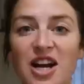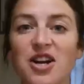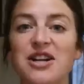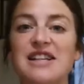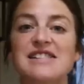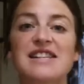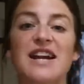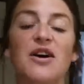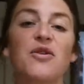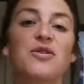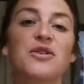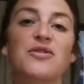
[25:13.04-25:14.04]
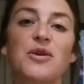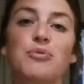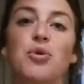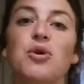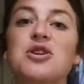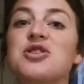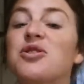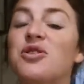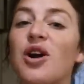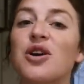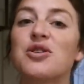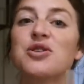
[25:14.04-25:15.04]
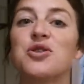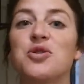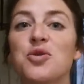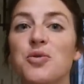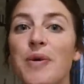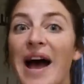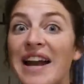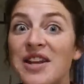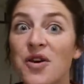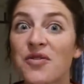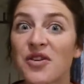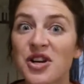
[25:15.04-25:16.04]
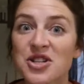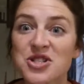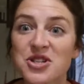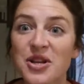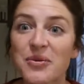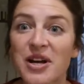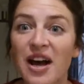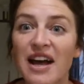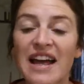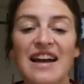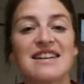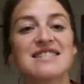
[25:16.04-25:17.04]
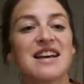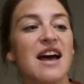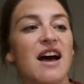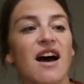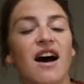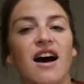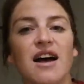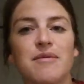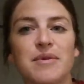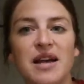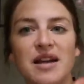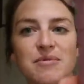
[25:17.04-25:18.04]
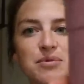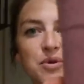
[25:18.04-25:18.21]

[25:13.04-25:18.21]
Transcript: I are gonna sit out on the front porch on our new patio furniture that we got, and I made